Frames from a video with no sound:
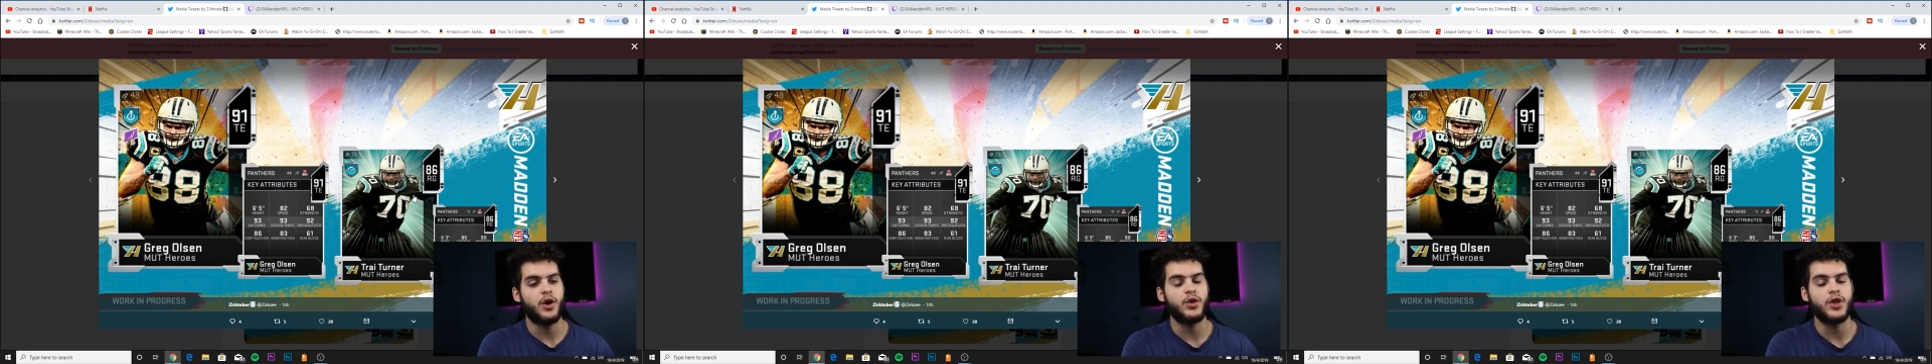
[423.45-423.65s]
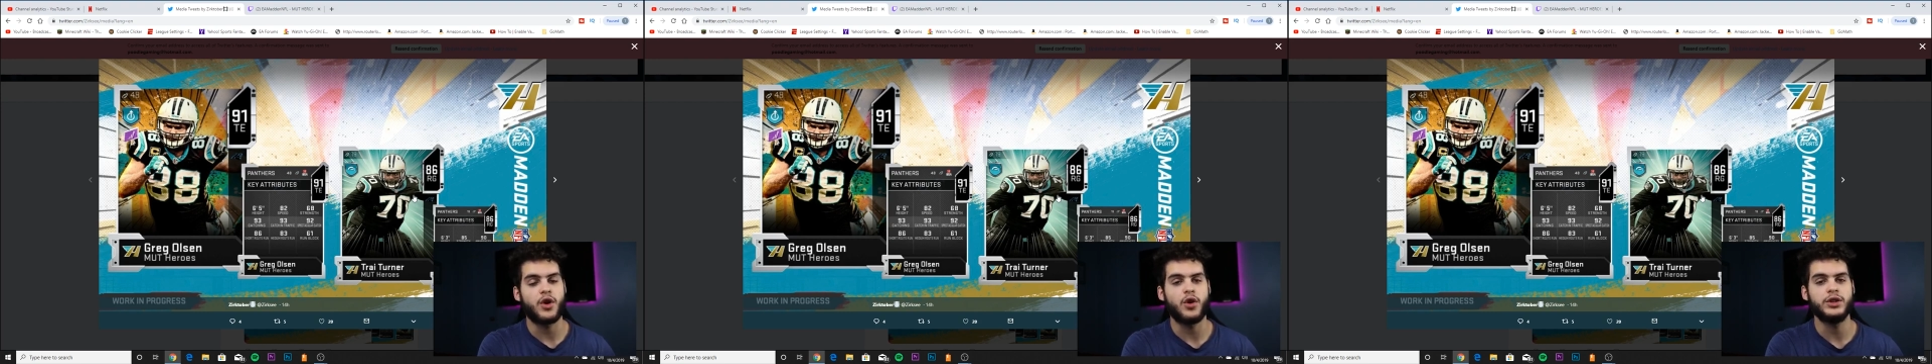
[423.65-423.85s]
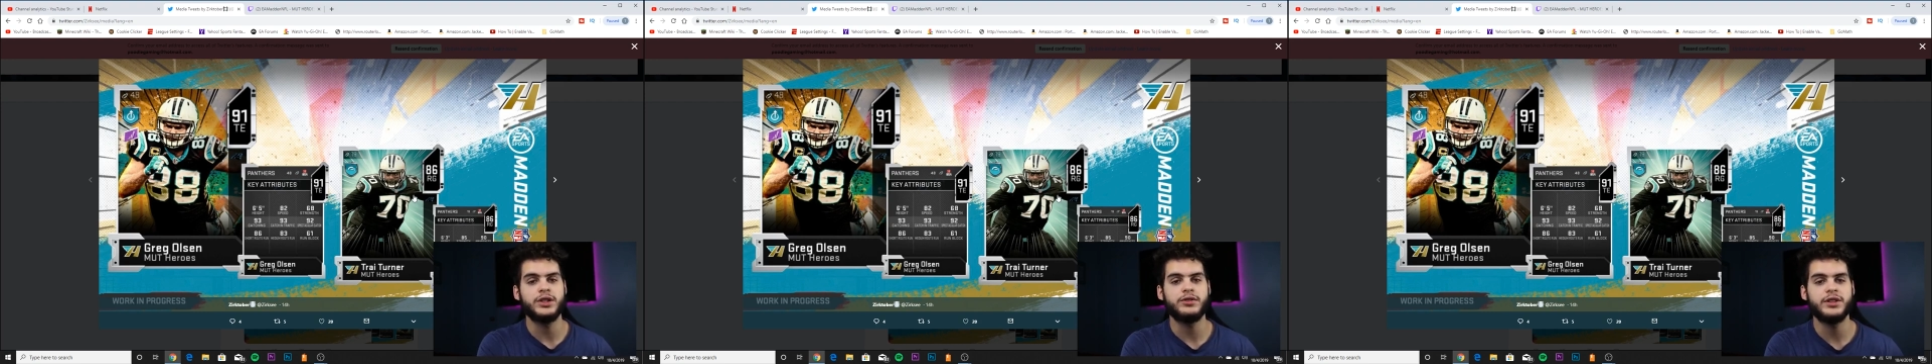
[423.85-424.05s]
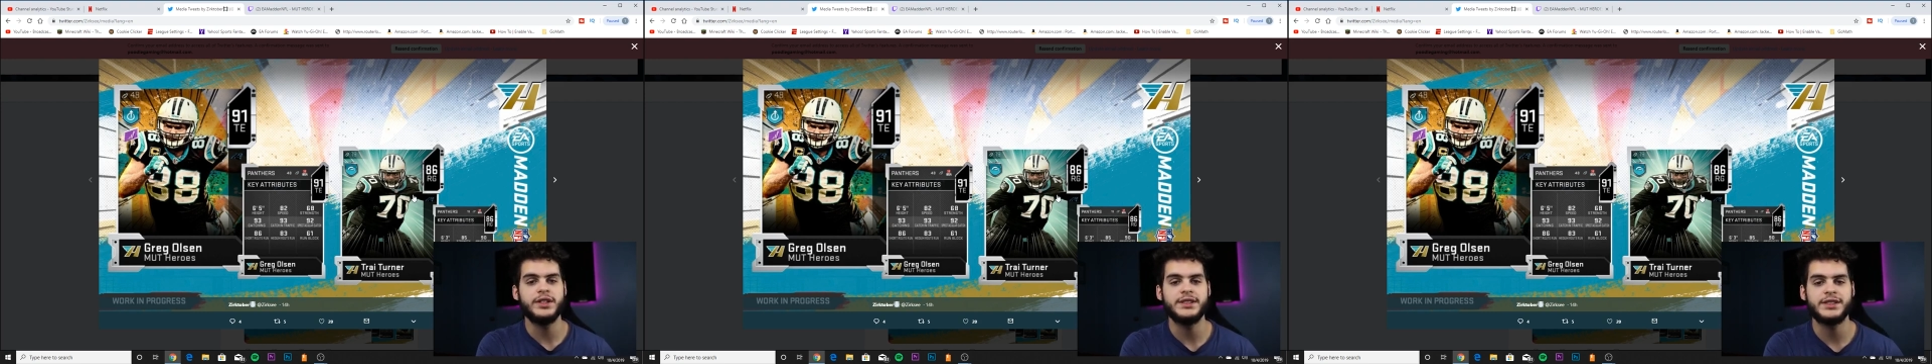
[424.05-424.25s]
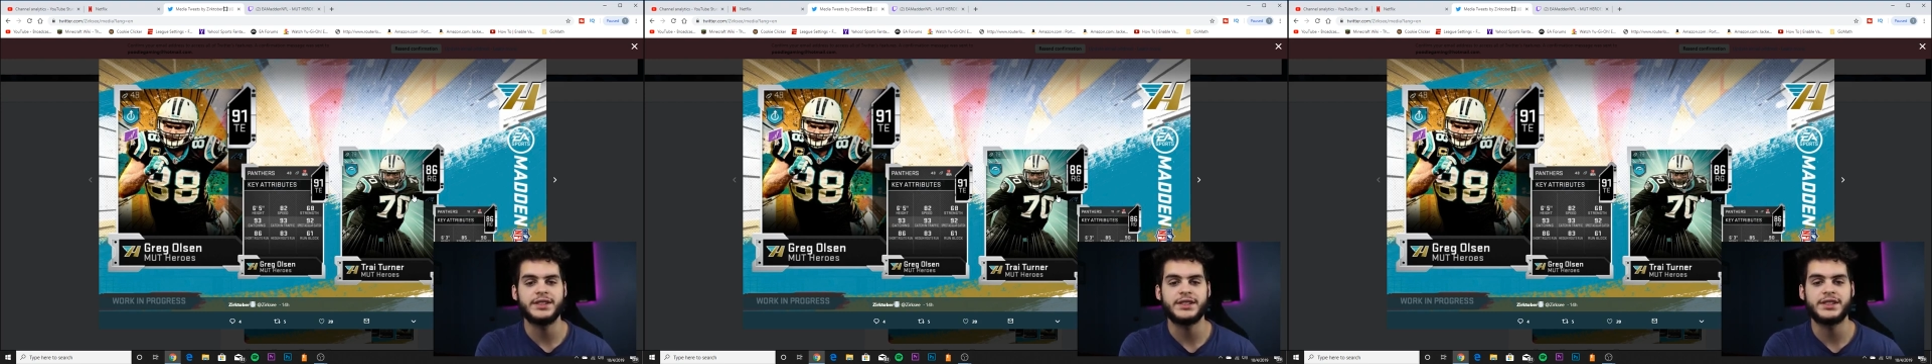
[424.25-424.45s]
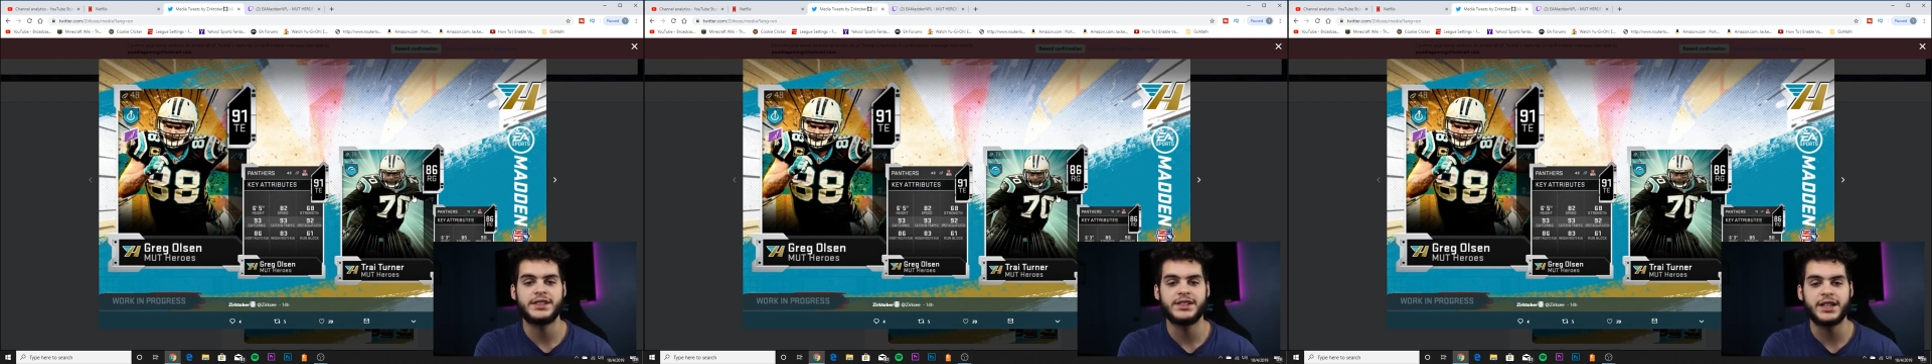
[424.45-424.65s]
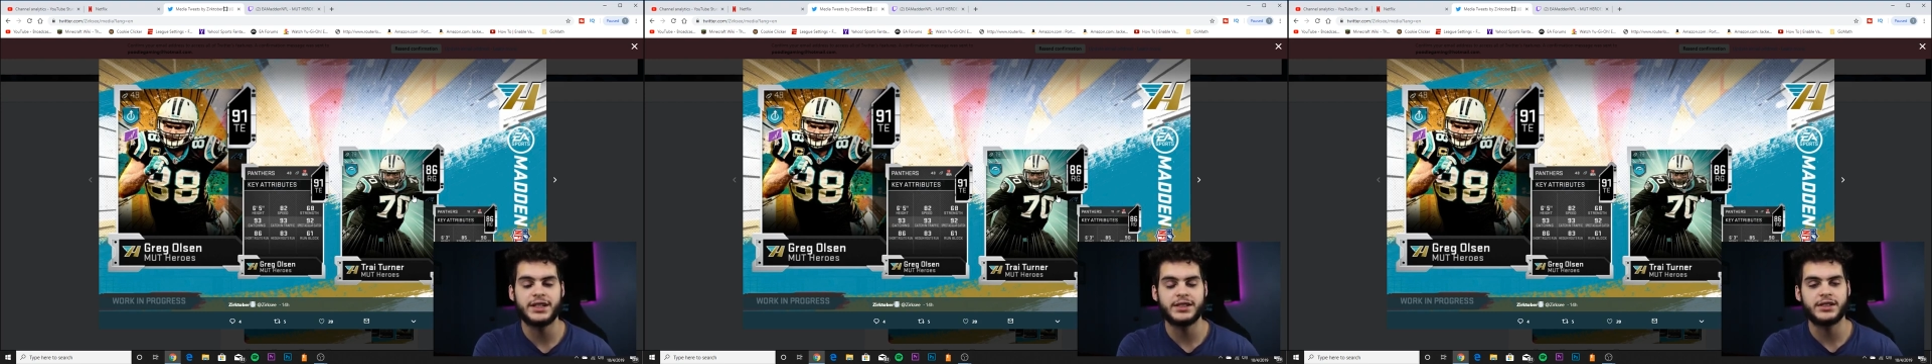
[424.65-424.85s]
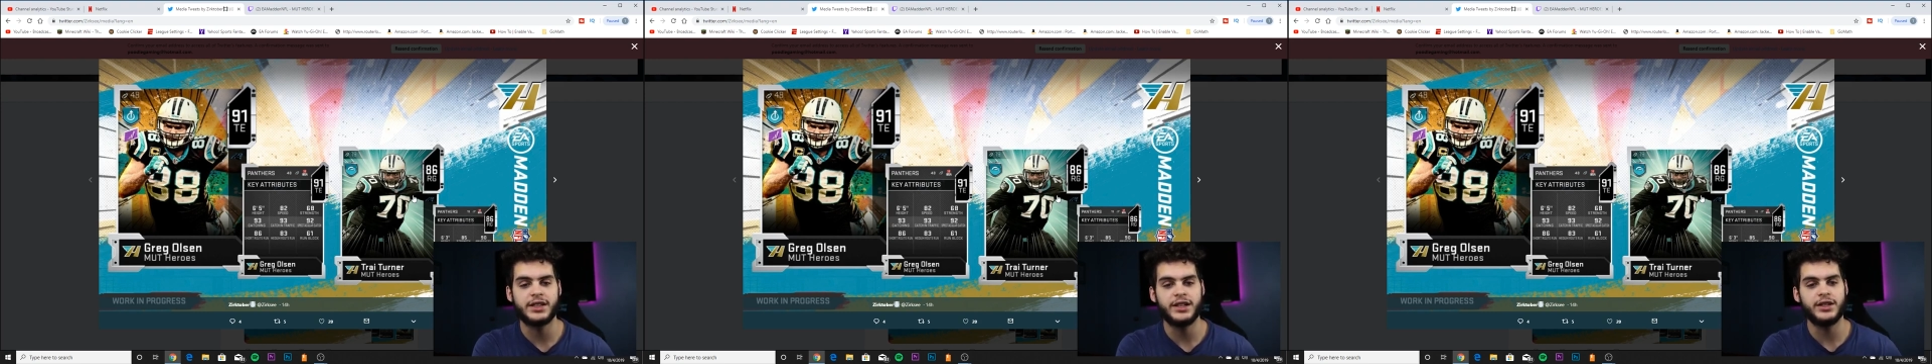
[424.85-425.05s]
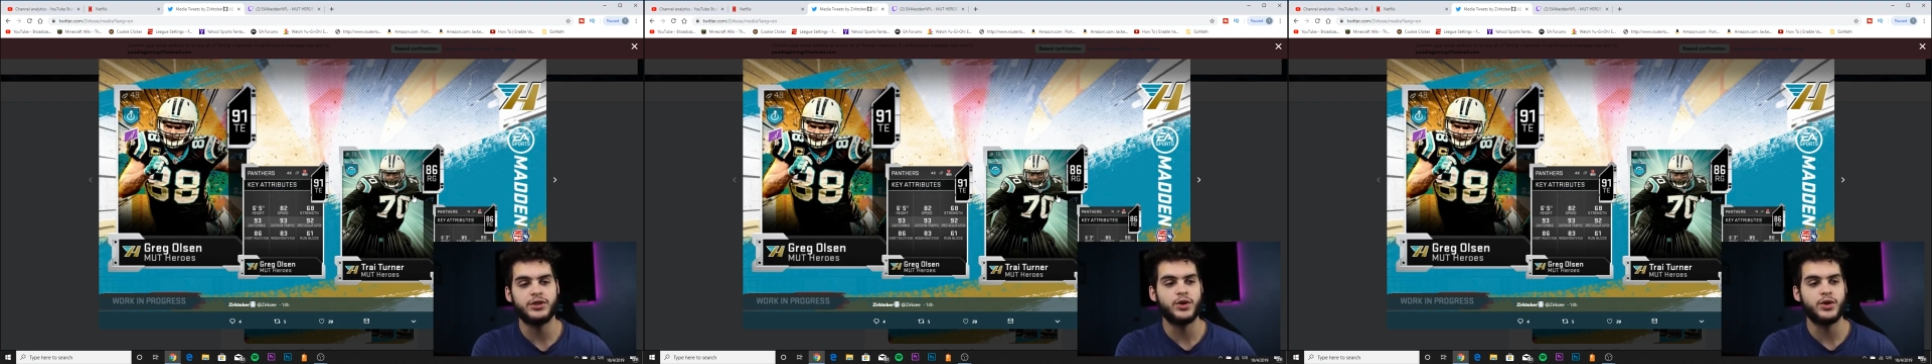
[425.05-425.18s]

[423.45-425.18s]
They're only releasing 16